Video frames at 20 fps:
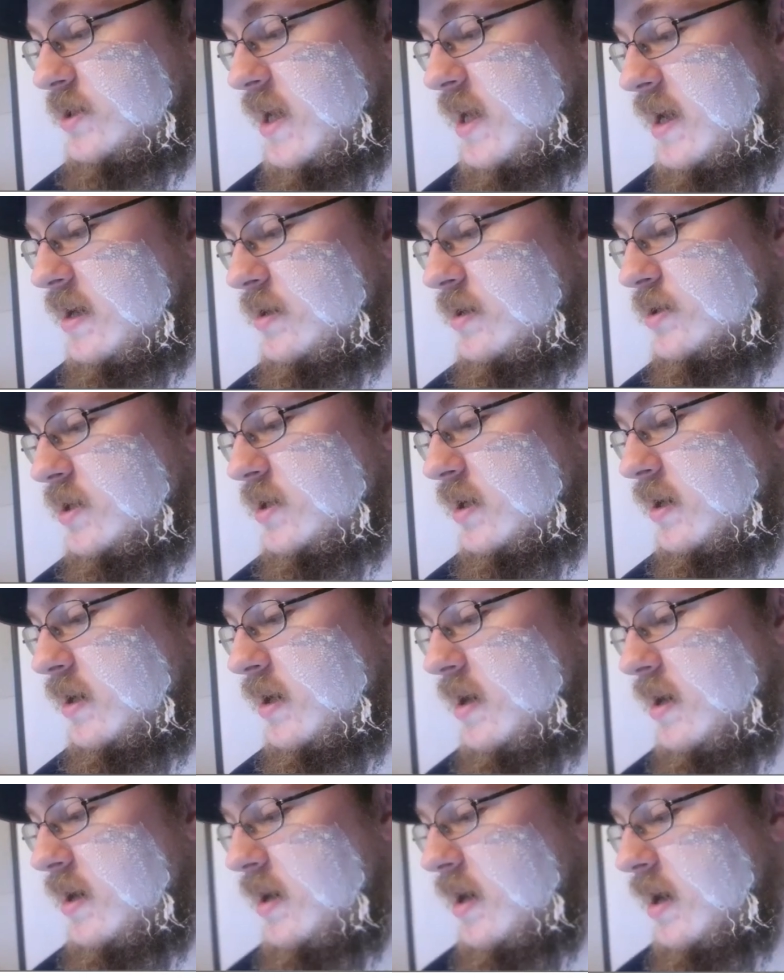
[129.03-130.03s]
season.
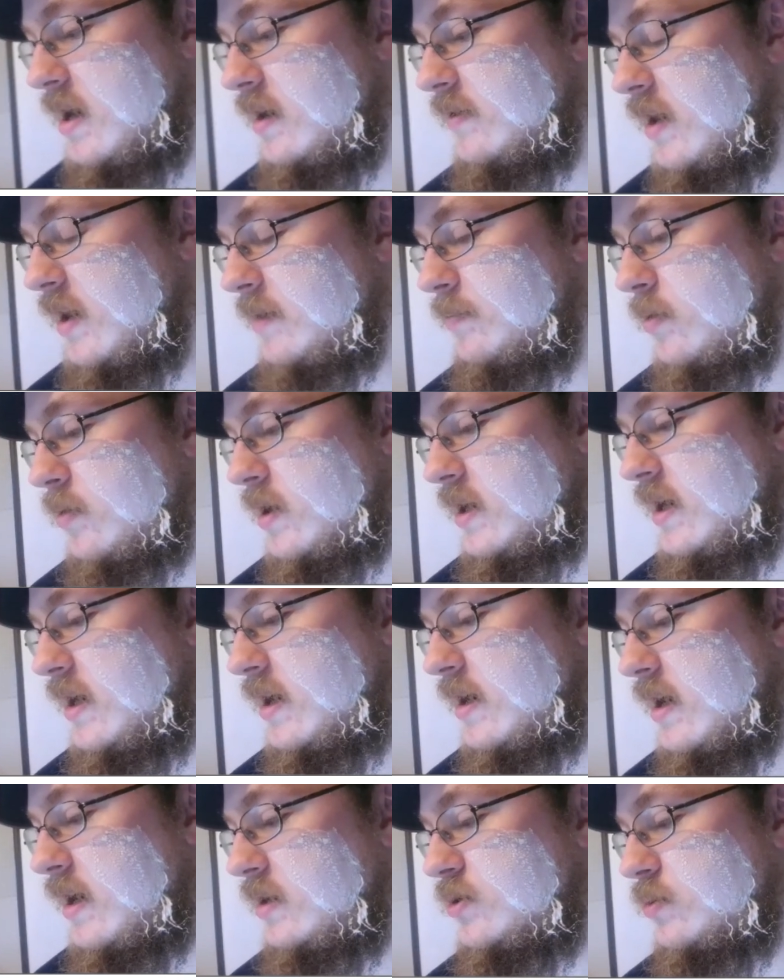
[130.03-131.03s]
And they bring
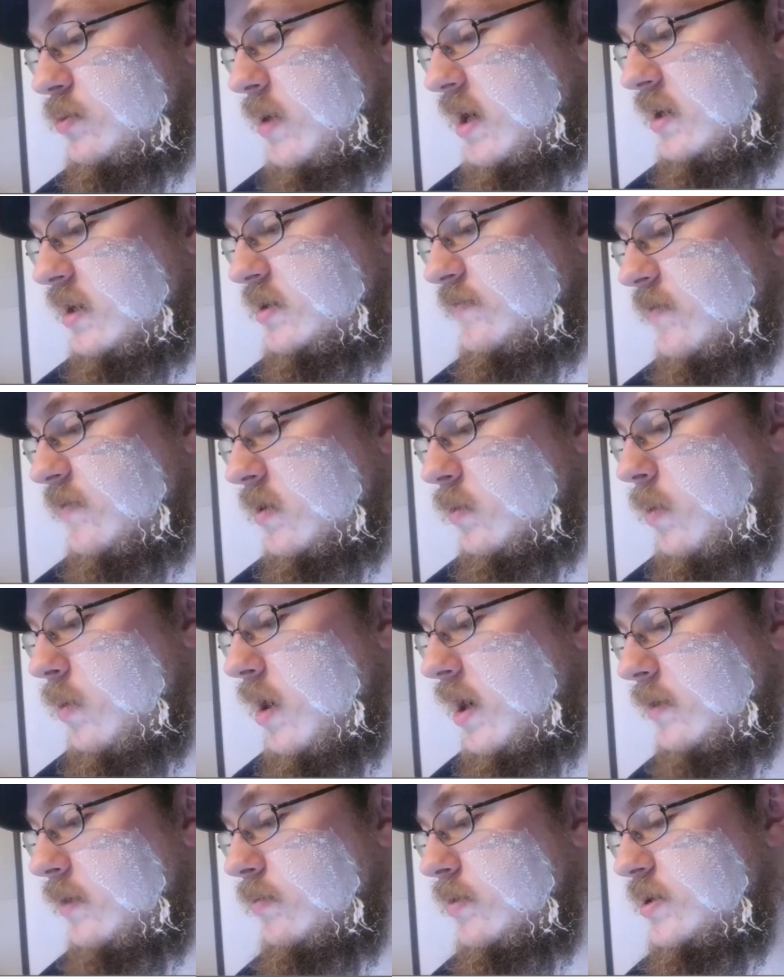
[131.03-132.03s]
in a transfer
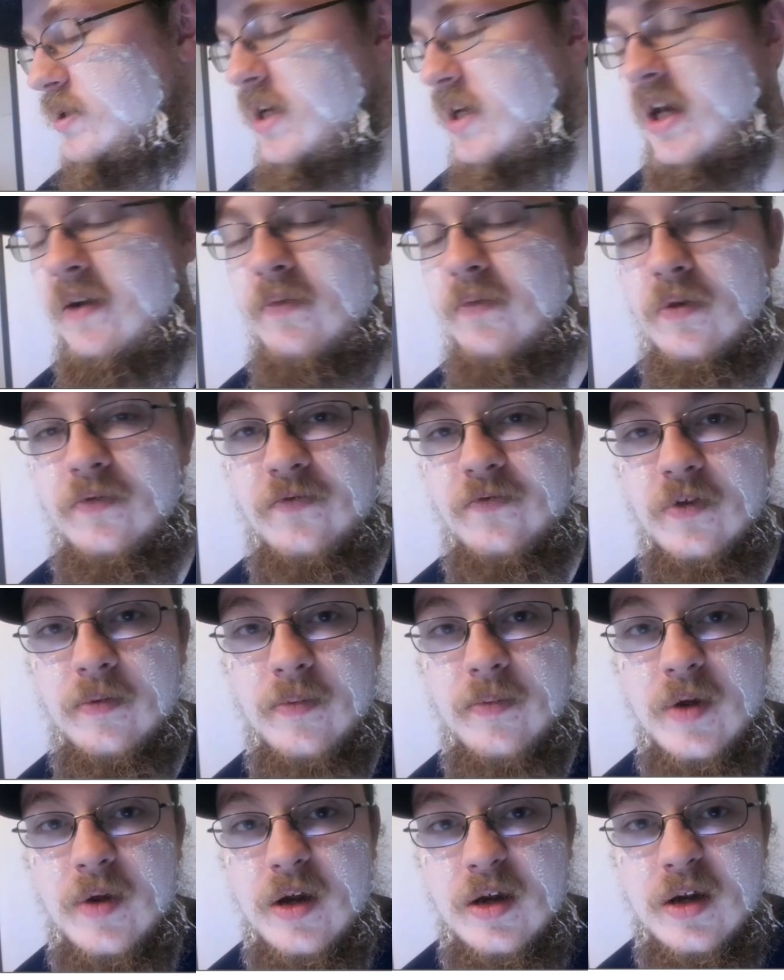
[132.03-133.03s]
wide receiver
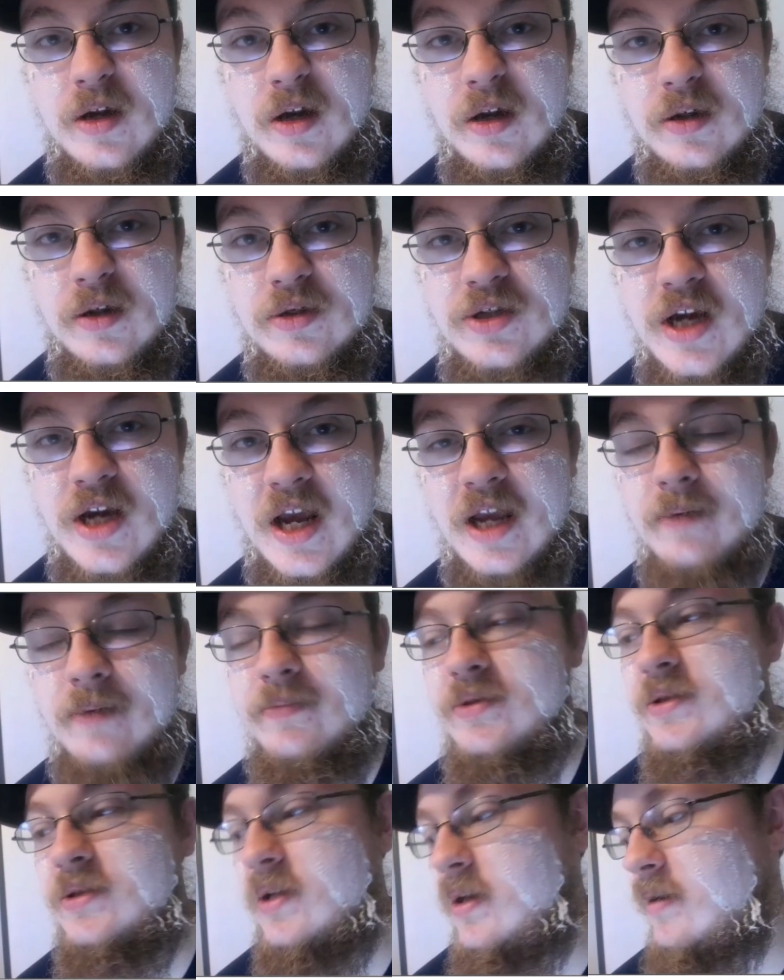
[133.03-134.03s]
from
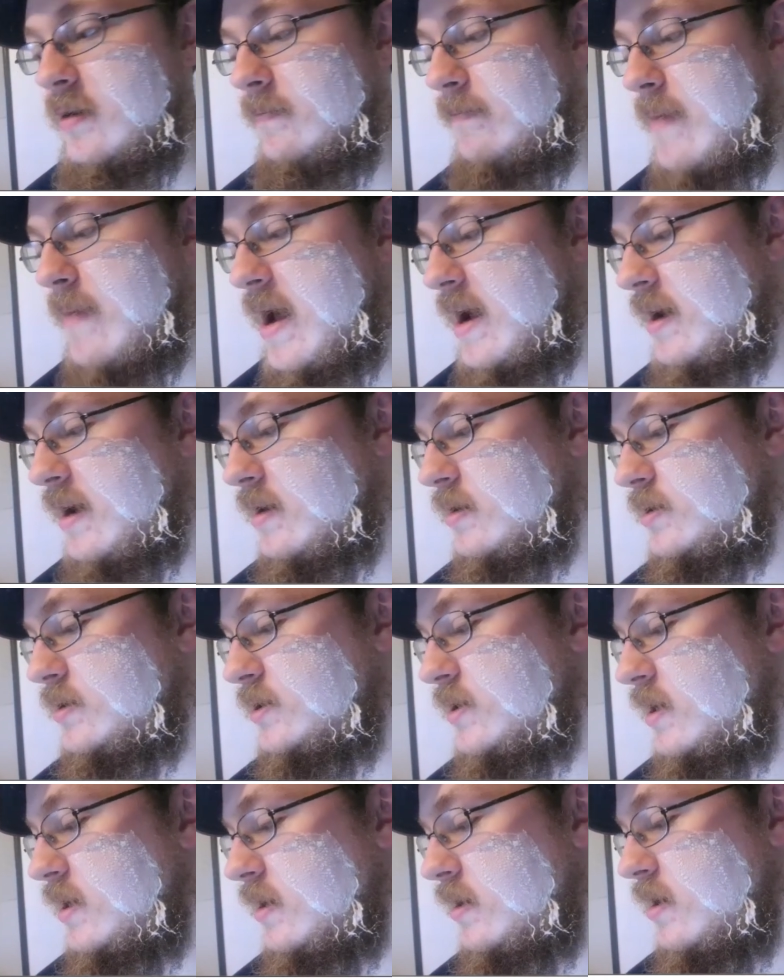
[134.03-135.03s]
James
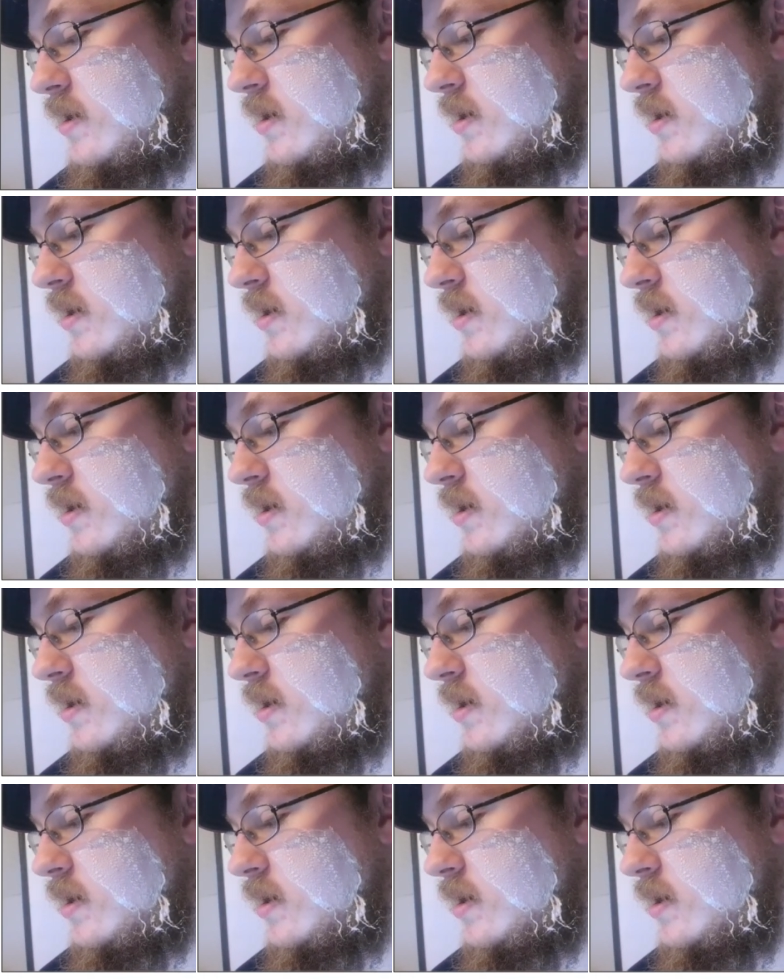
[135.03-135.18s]
Madison,